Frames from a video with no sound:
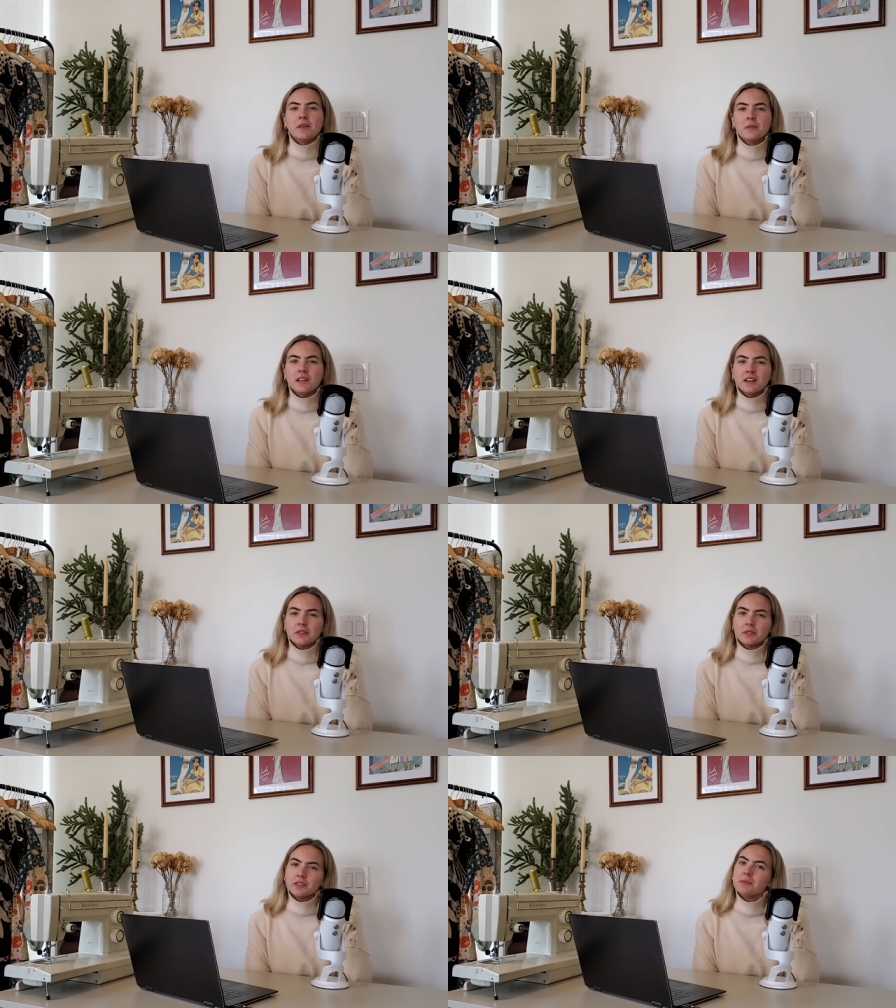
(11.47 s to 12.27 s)
We are
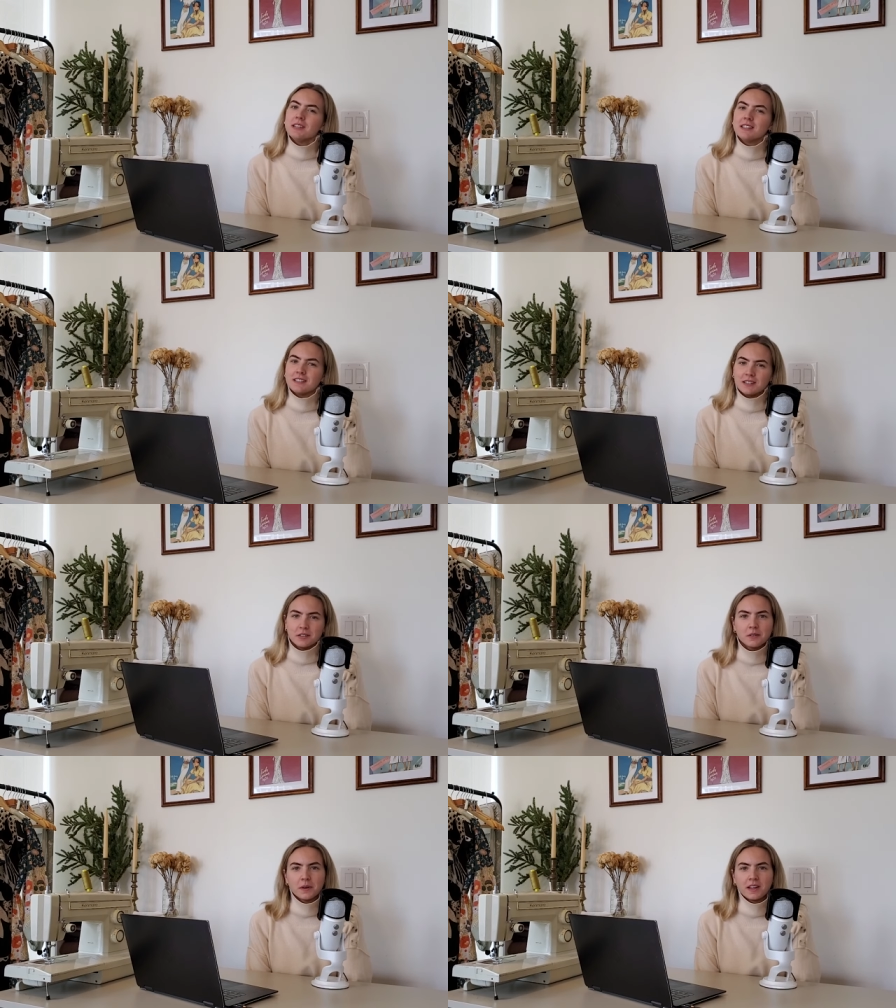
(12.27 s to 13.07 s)
going to be
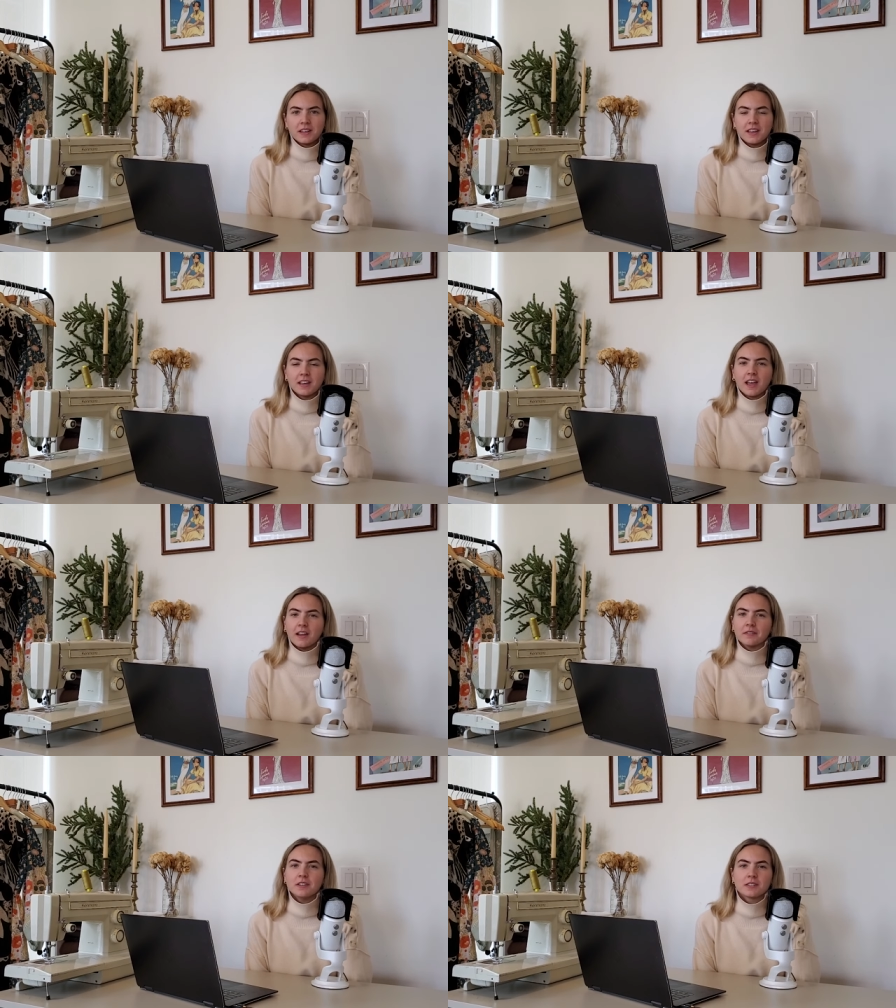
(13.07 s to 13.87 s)
tier
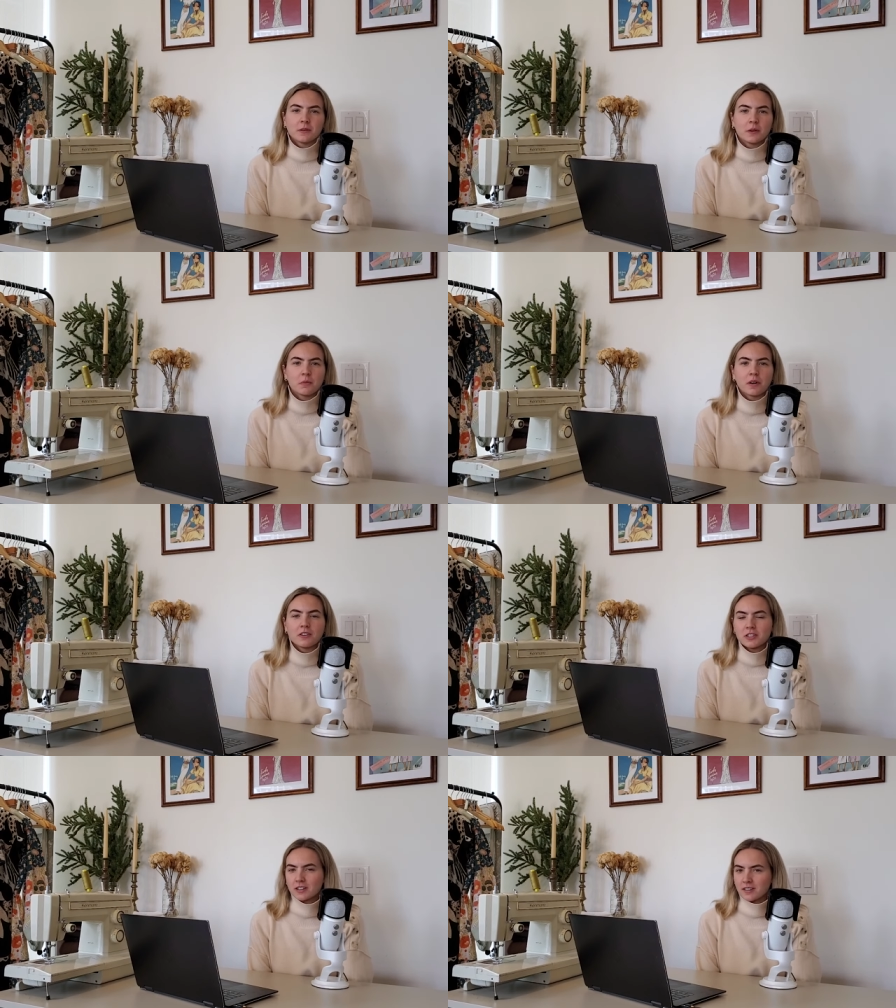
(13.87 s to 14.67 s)
ranking every sewing
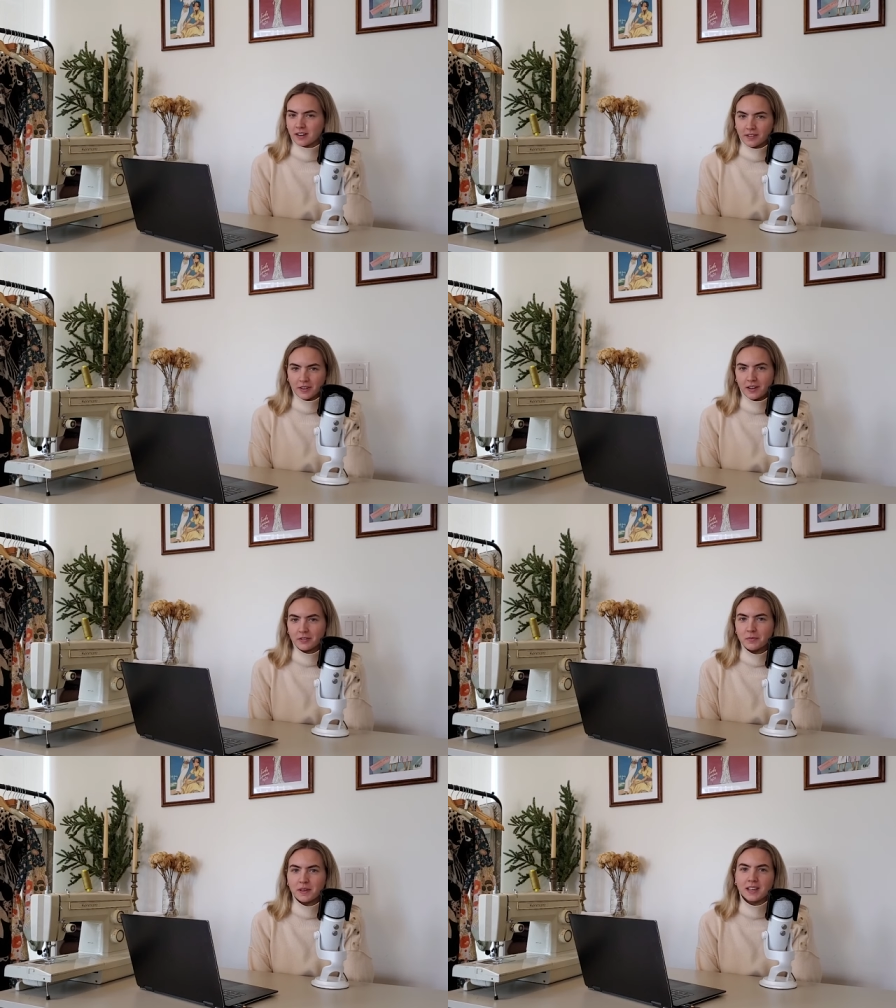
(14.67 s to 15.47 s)
project that I've
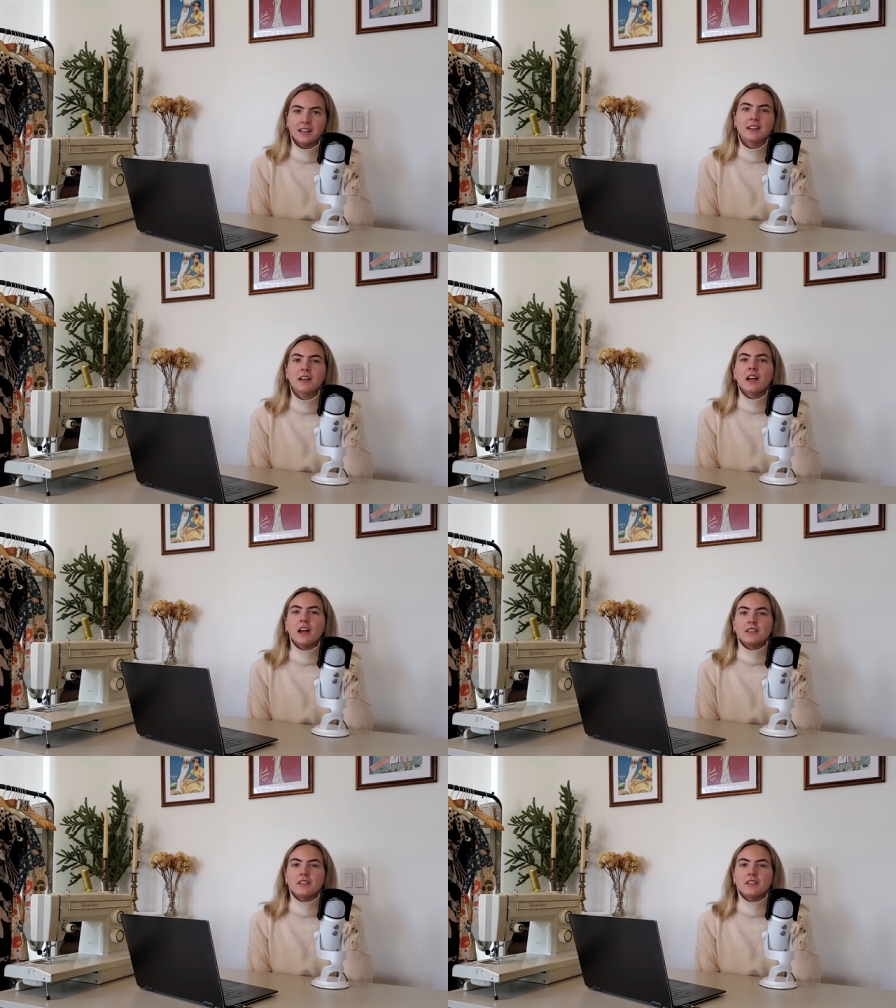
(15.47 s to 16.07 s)
ever made,